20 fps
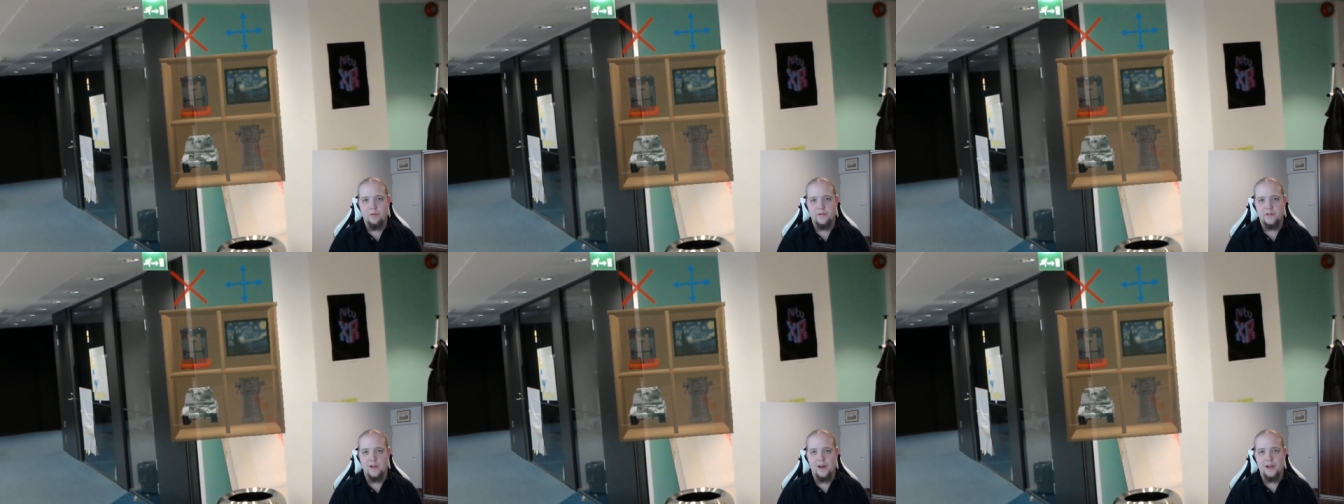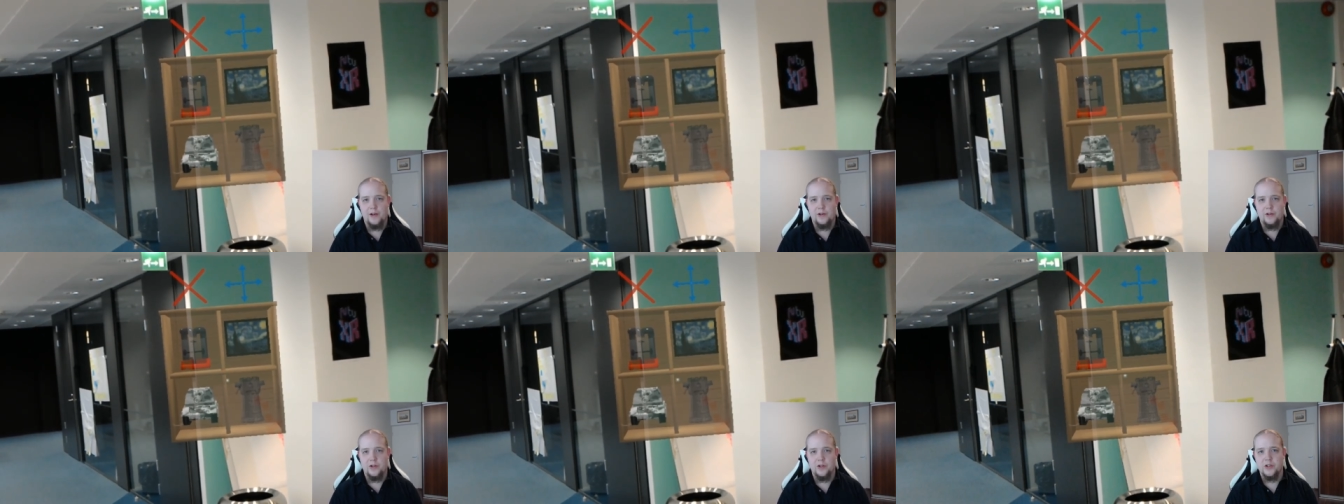
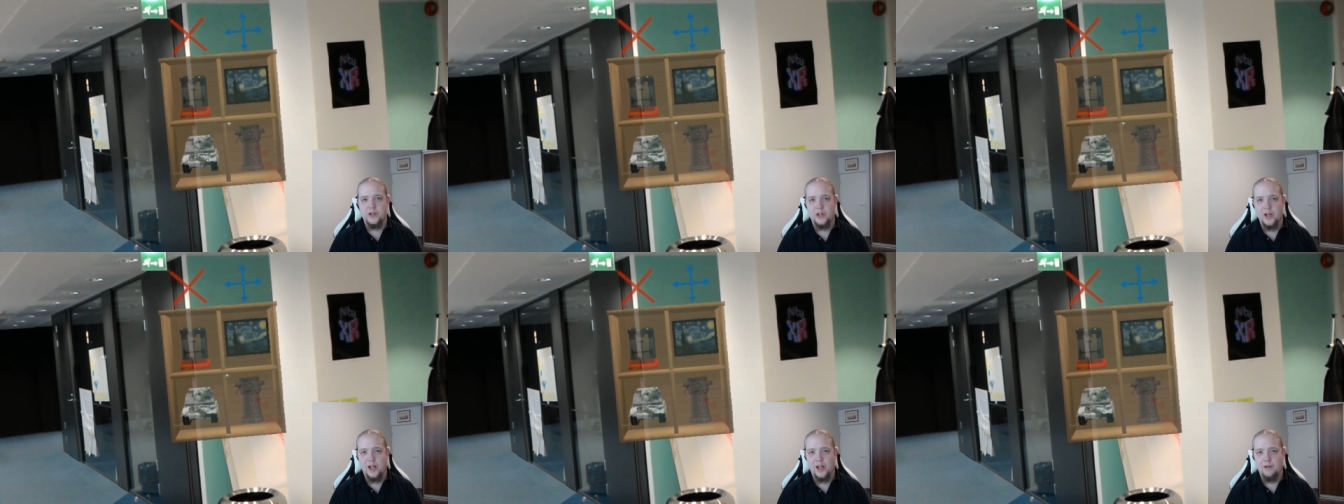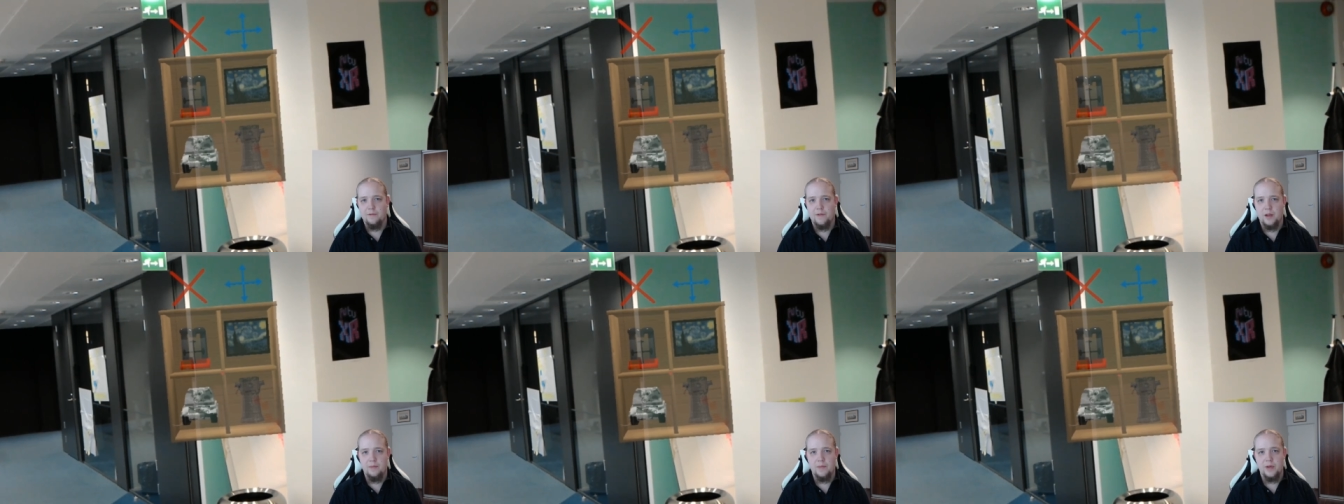selection
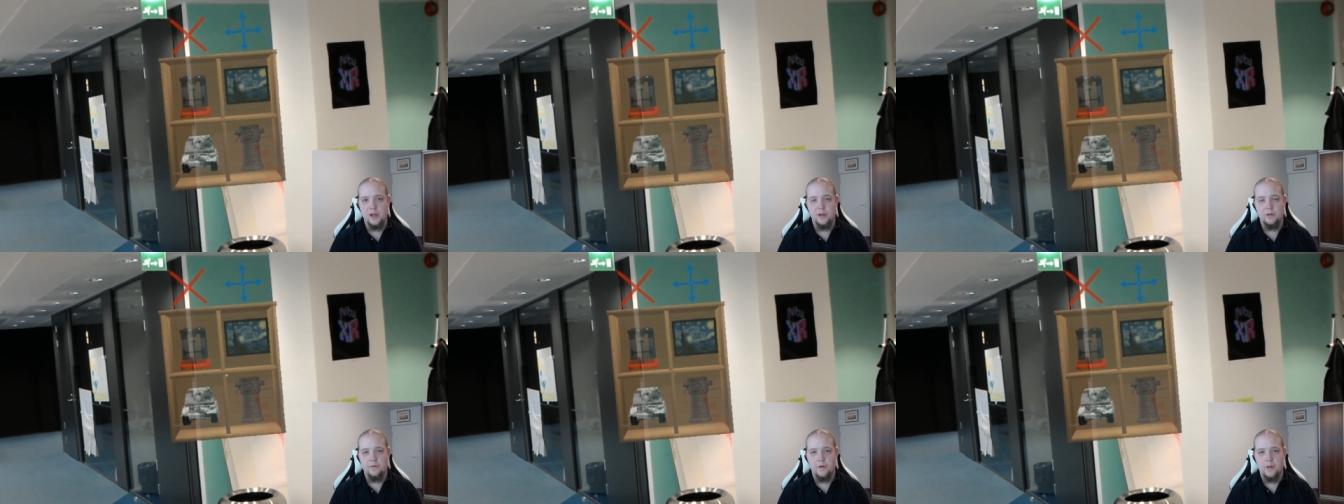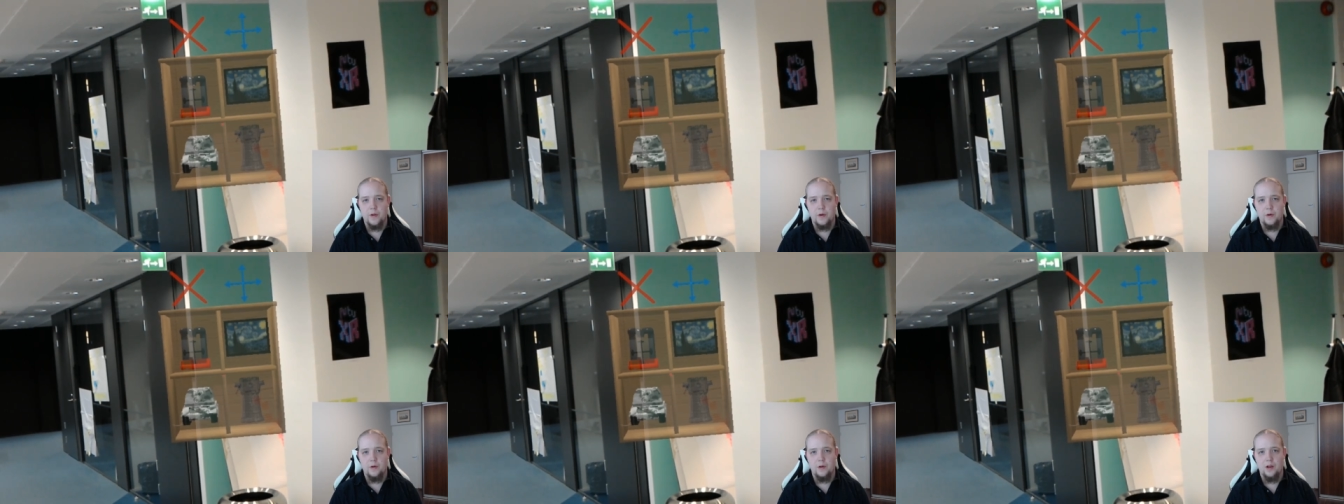shelf I built
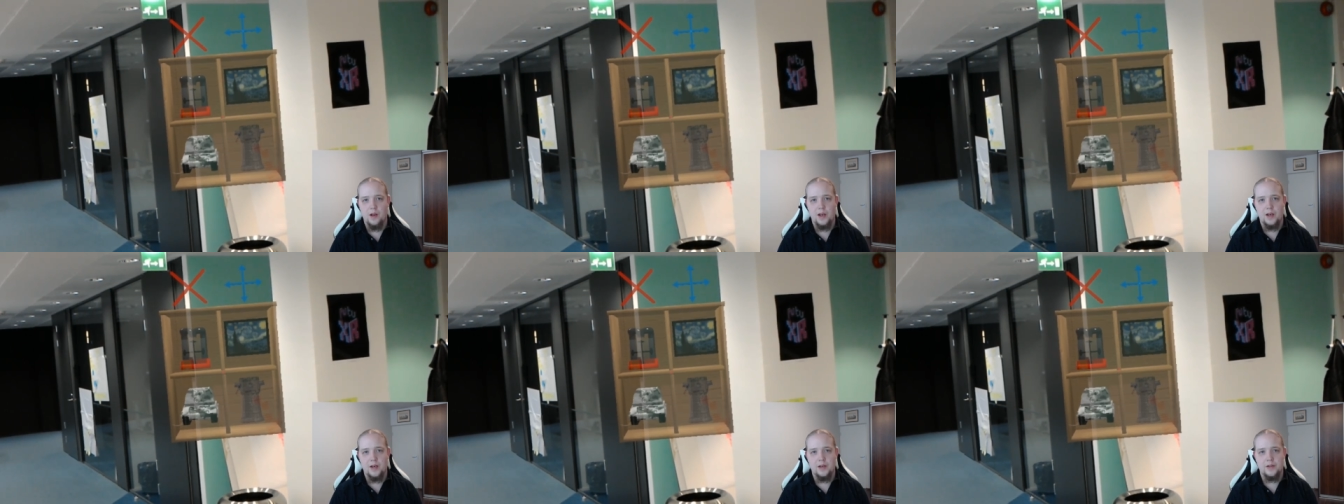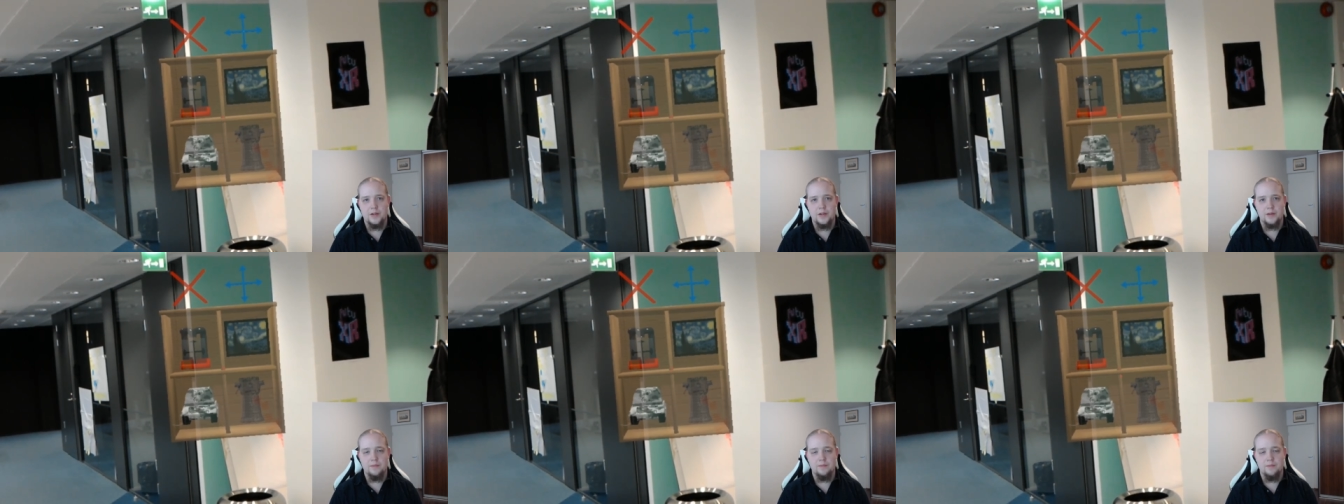for the
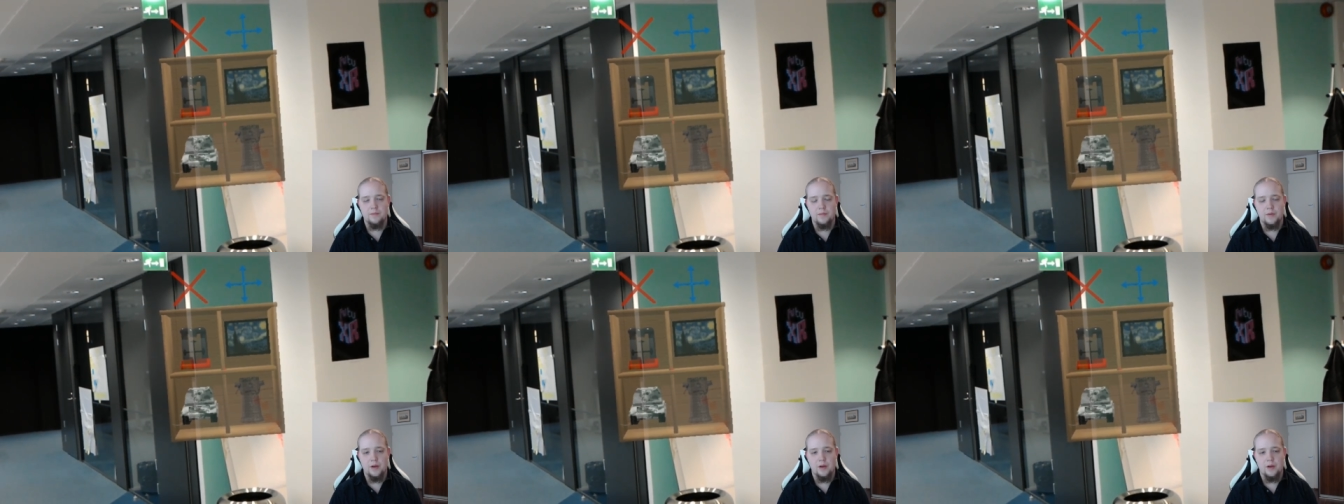HoloLens.